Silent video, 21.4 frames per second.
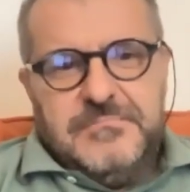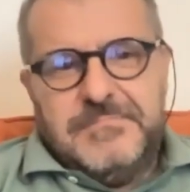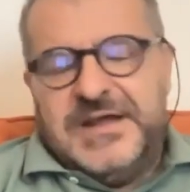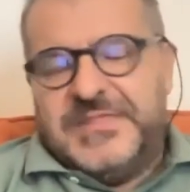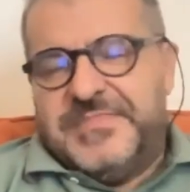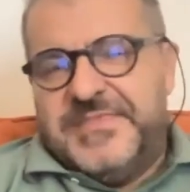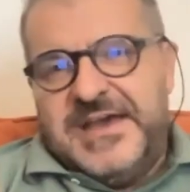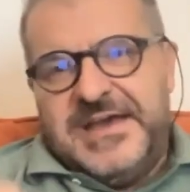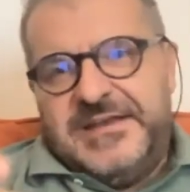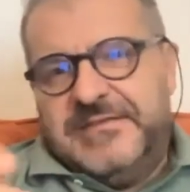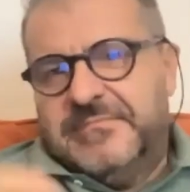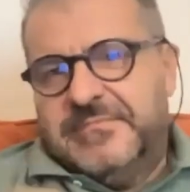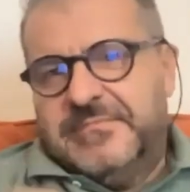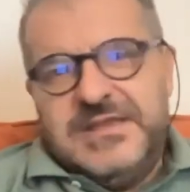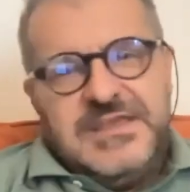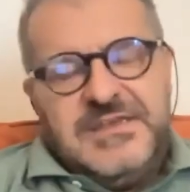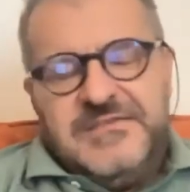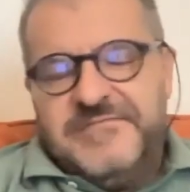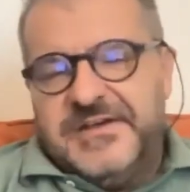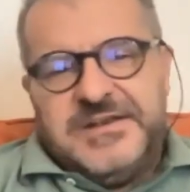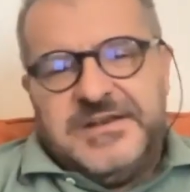But then
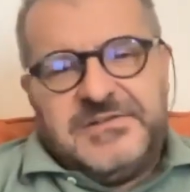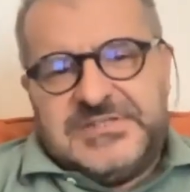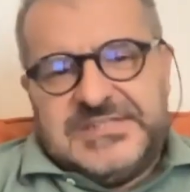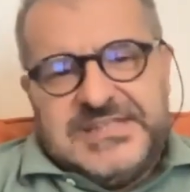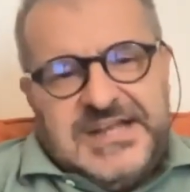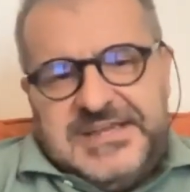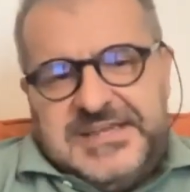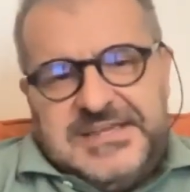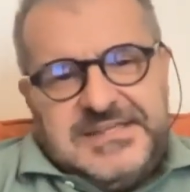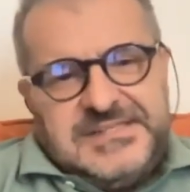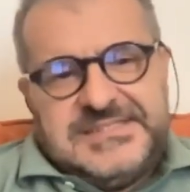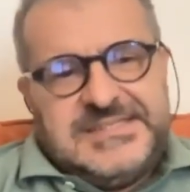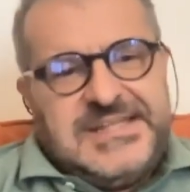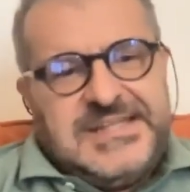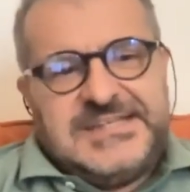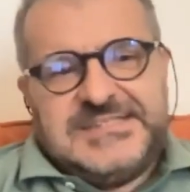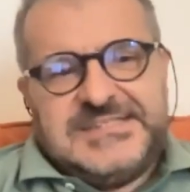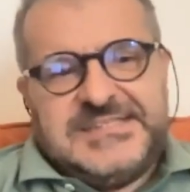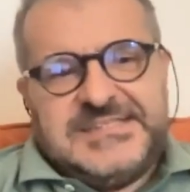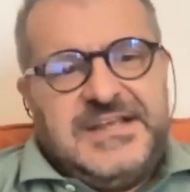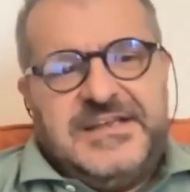even science
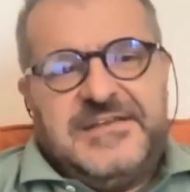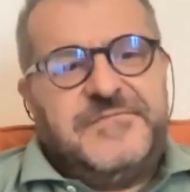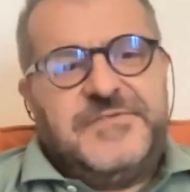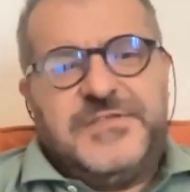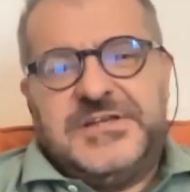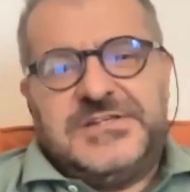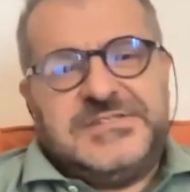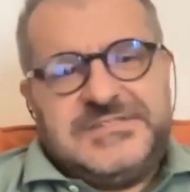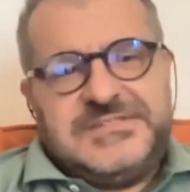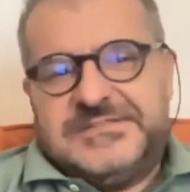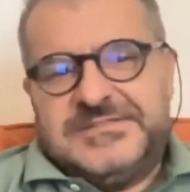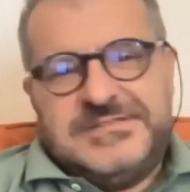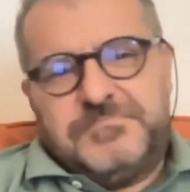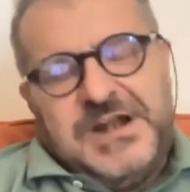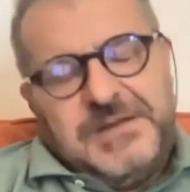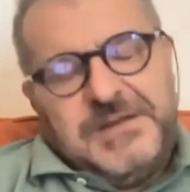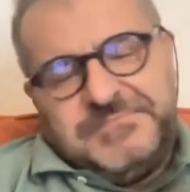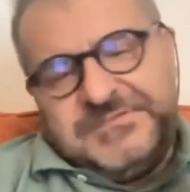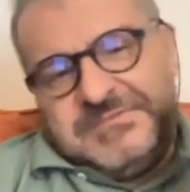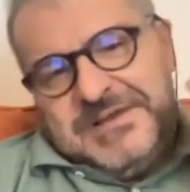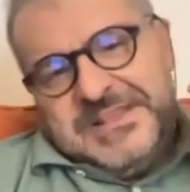doesn't give this.
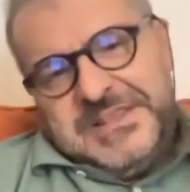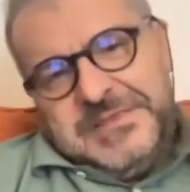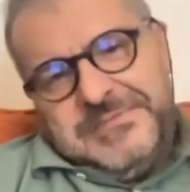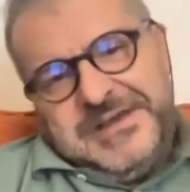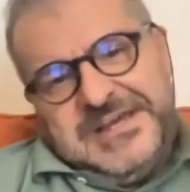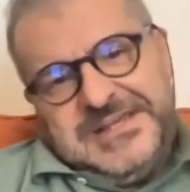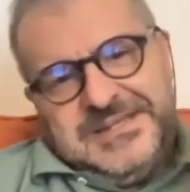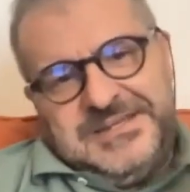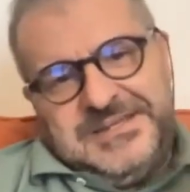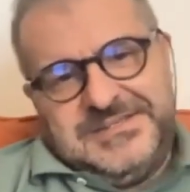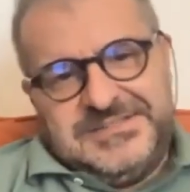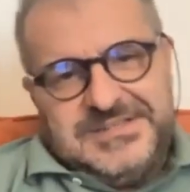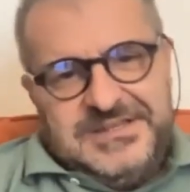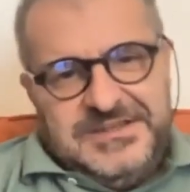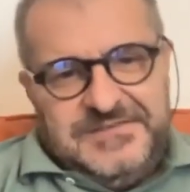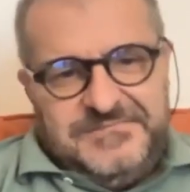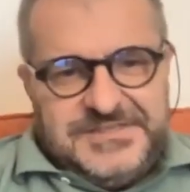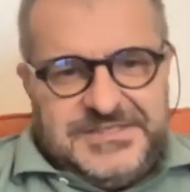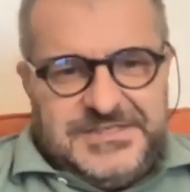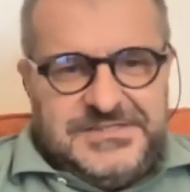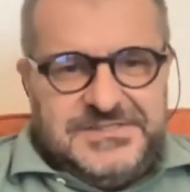Perhaps mathematics
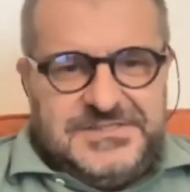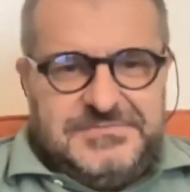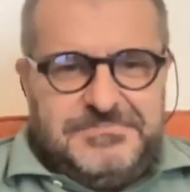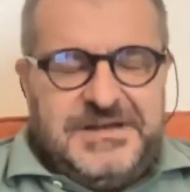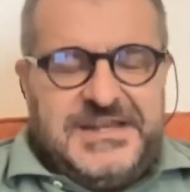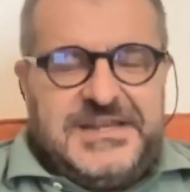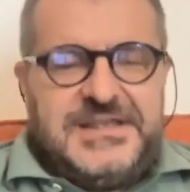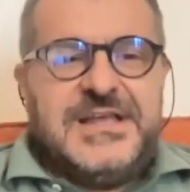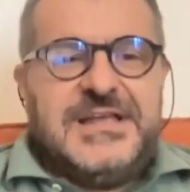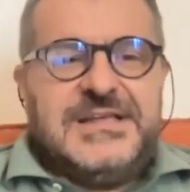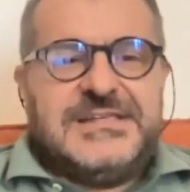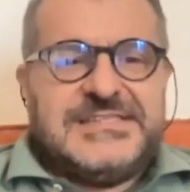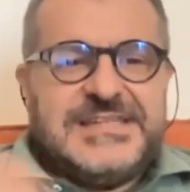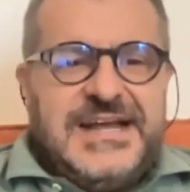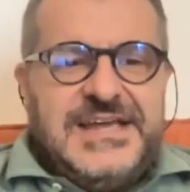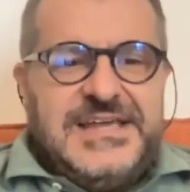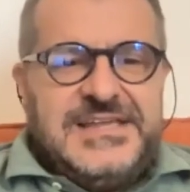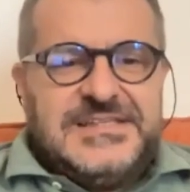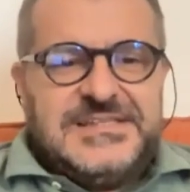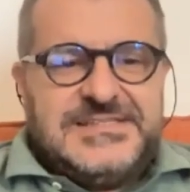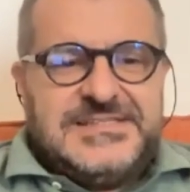gives this, but
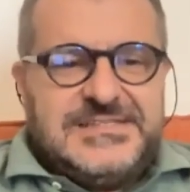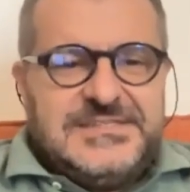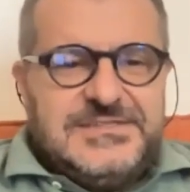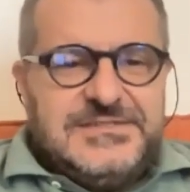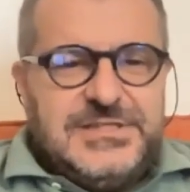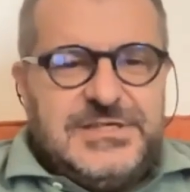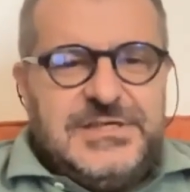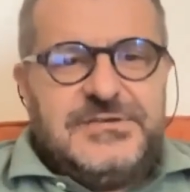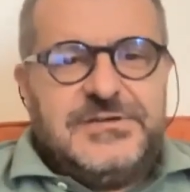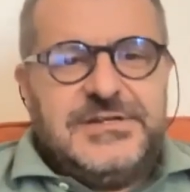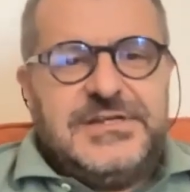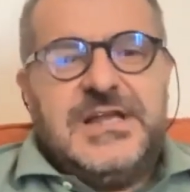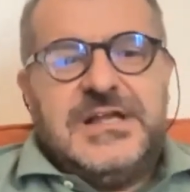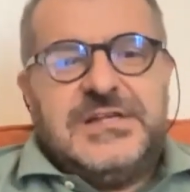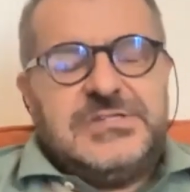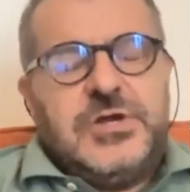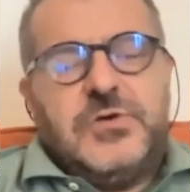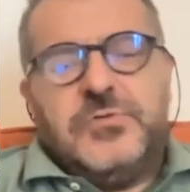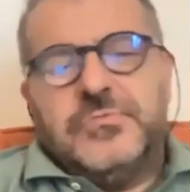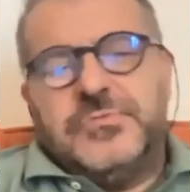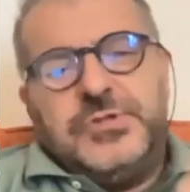science theory.
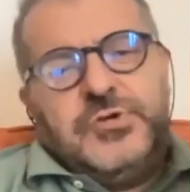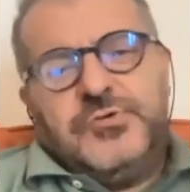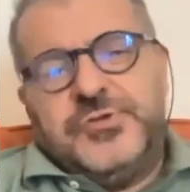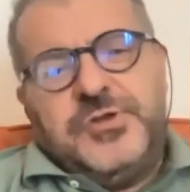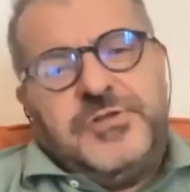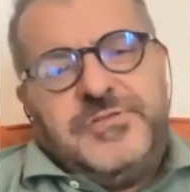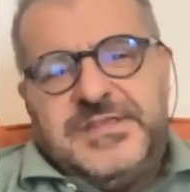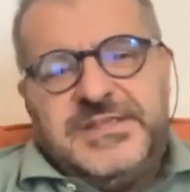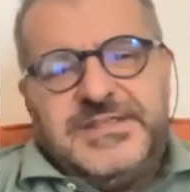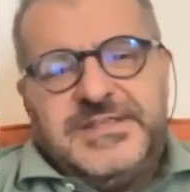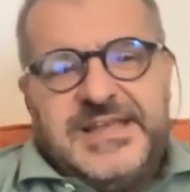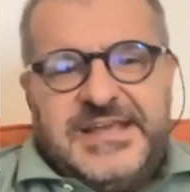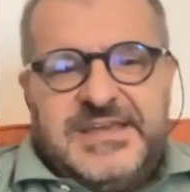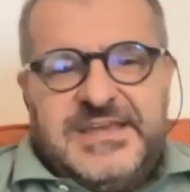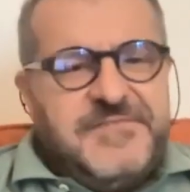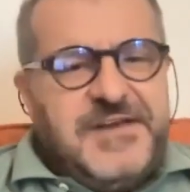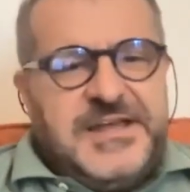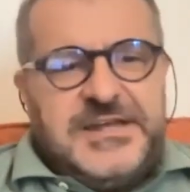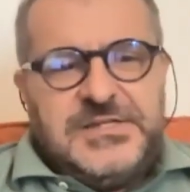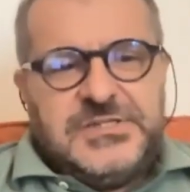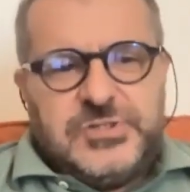So Newton didn't
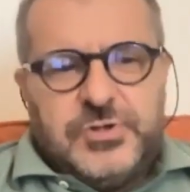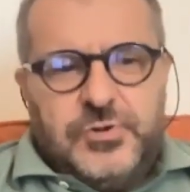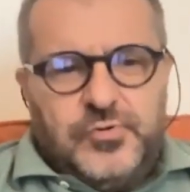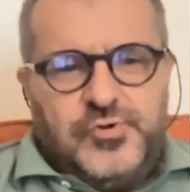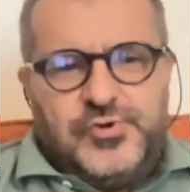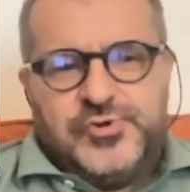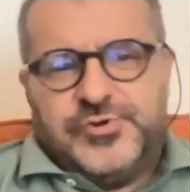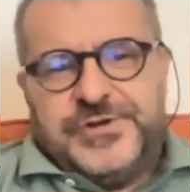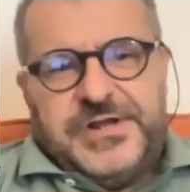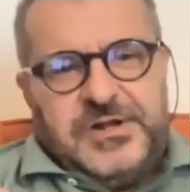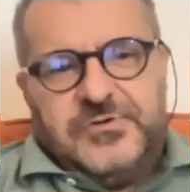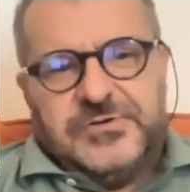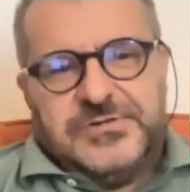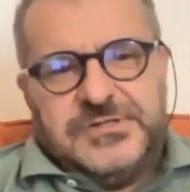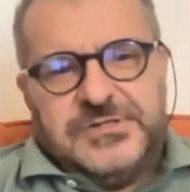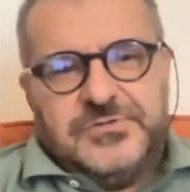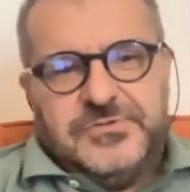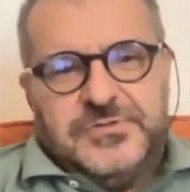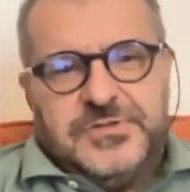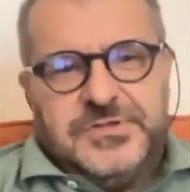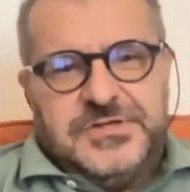give any solution
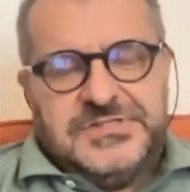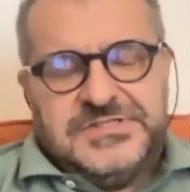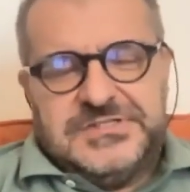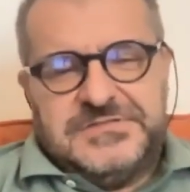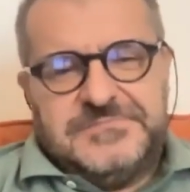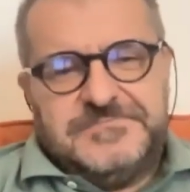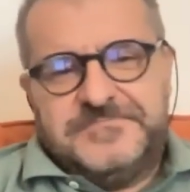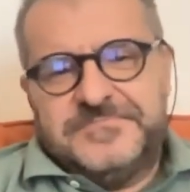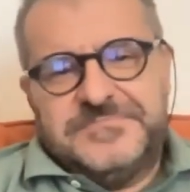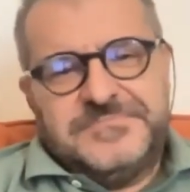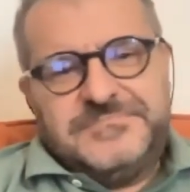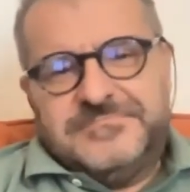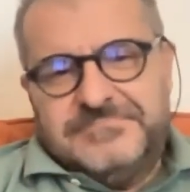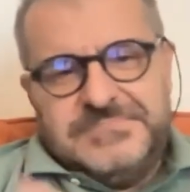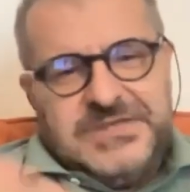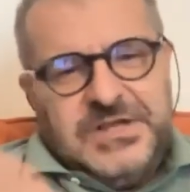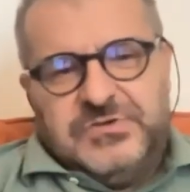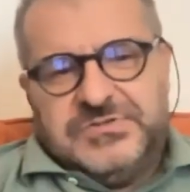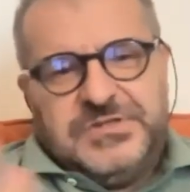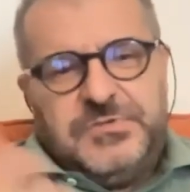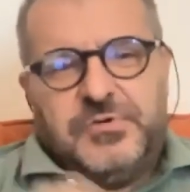according to this
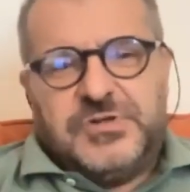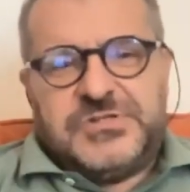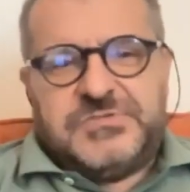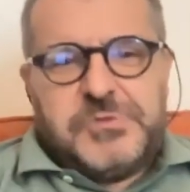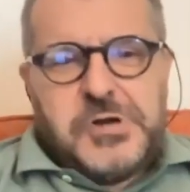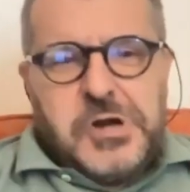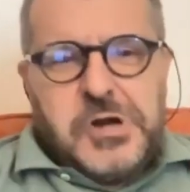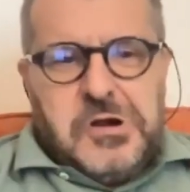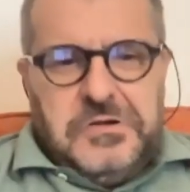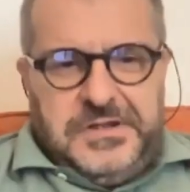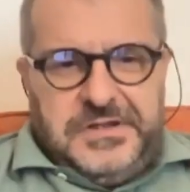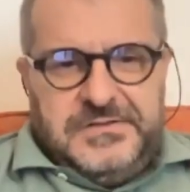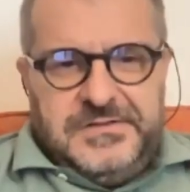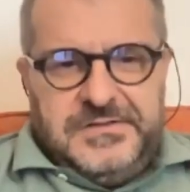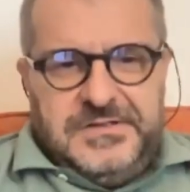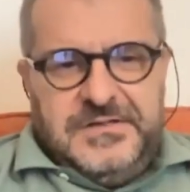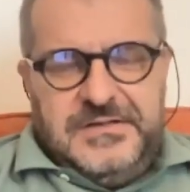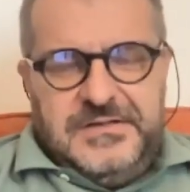because it was wrong.